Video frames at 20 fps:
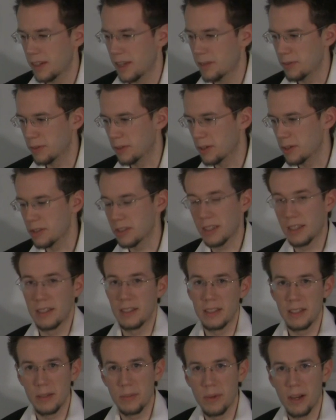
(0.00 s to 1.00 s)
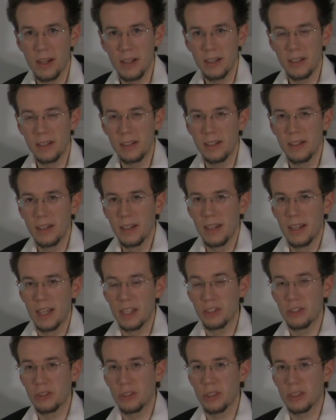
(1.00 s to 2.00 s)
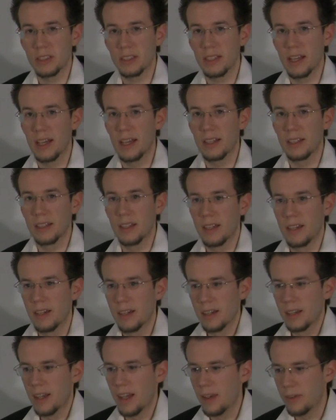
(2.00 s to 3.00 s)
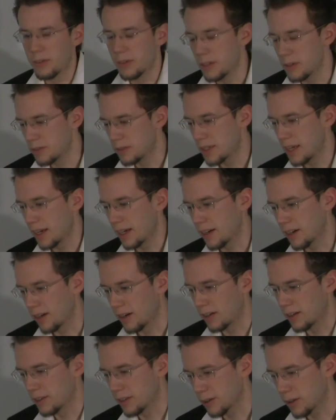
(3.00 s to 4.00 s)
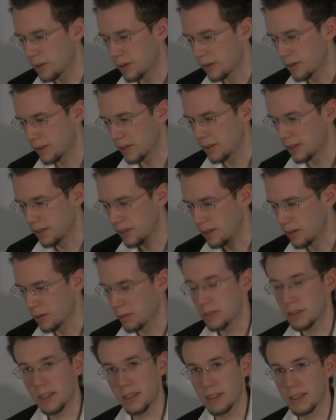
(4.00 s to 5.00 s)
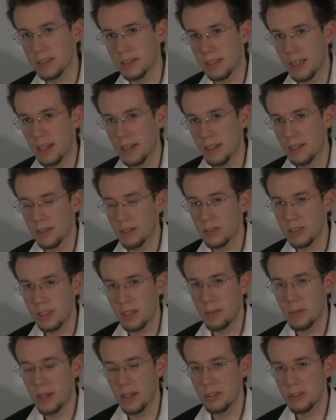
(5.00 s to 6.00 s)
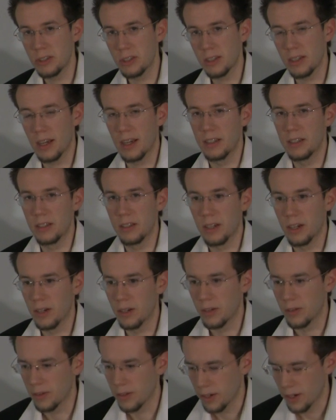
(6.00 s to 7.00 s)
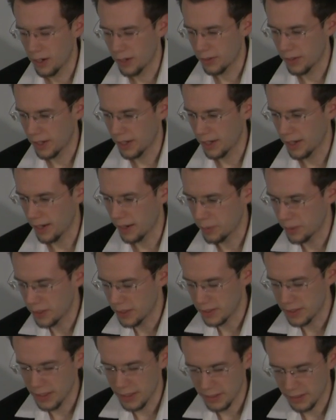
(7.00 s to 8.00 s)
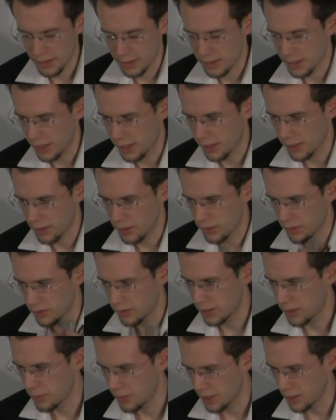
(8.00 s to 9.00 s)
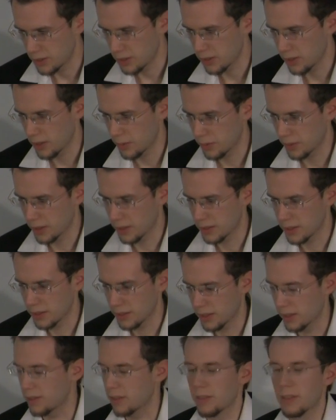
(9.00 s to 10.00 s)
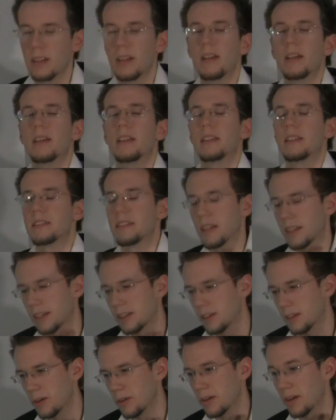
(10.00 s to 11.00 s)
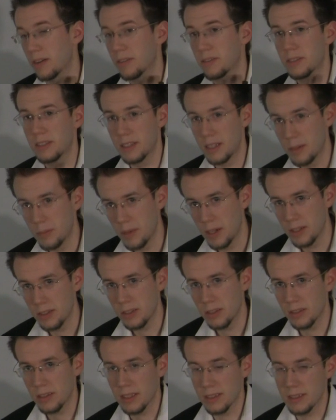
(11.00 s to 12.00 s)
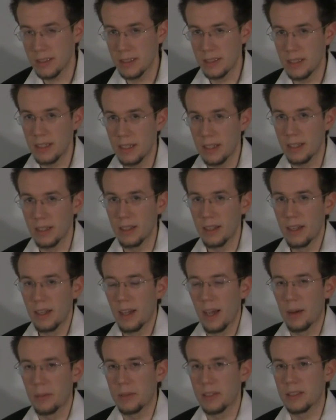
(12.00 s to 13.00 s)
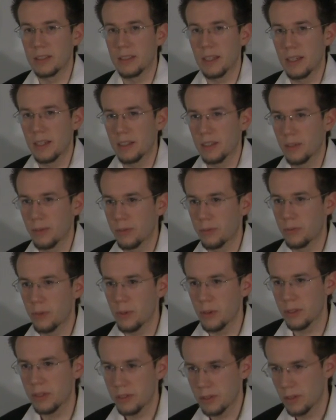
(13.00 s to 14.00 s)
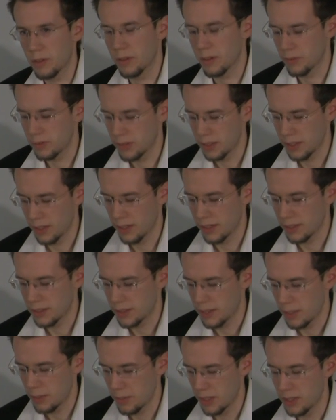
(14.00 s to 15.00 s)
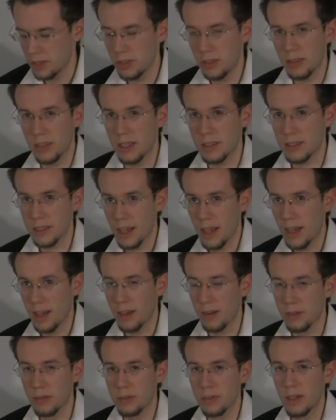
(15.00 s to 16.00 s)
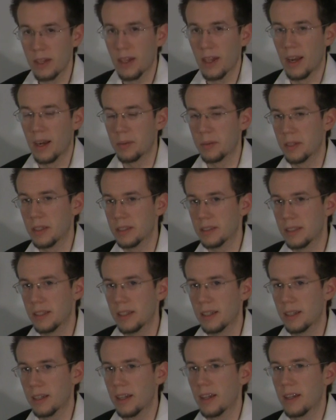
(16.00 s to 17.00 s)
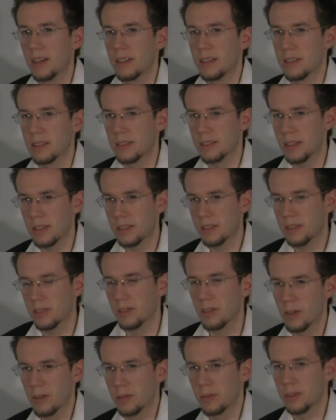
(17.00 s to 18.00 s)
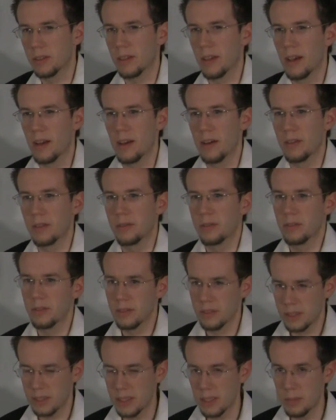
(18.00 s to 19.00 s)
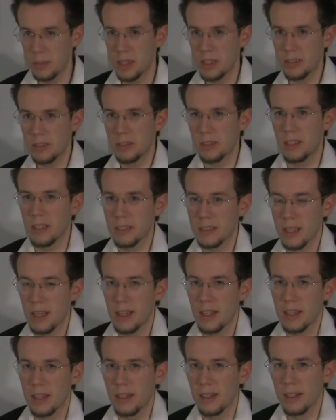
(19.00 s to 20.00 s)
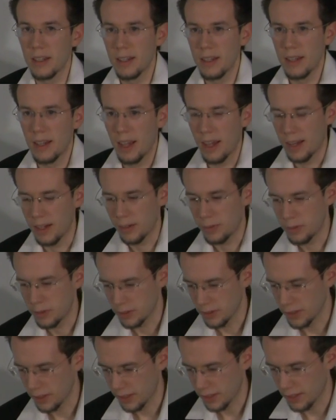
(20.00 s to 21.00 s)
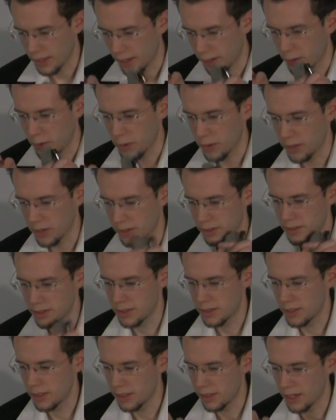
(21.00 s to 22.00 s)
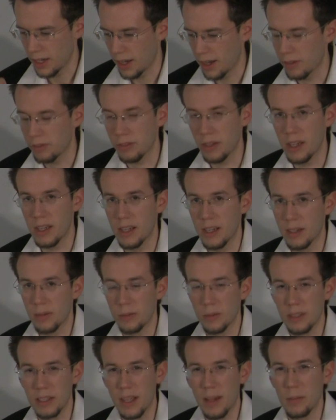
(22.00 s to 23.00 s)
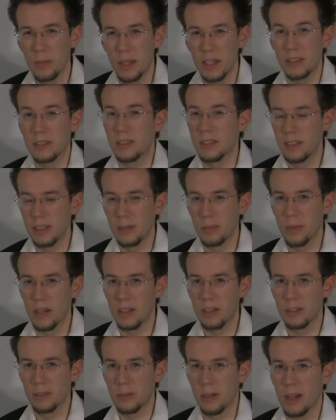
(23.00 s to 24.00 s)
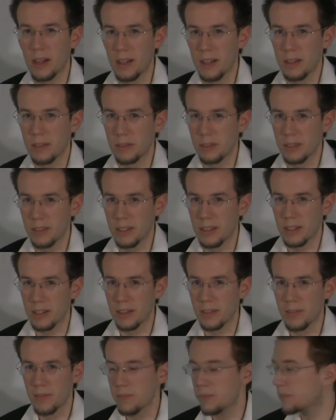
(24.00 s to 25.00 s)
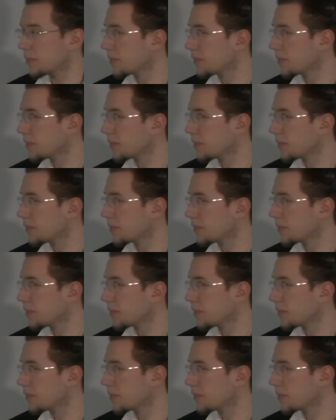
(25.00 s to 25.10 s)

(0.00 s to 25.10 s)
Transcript: even though you're saying D minor. It's just that if you take all the notes in a scale of C major and you go, okay, I'm going to take the second note of D major, I'm going to the second note of C major, that's D. I'm going to take the fourth note of C major, that's F. And I'm going to take the sixth note of C major, that's A. And if you look at that chord, it's D, F, A. Well, that makes a D minor triad right there.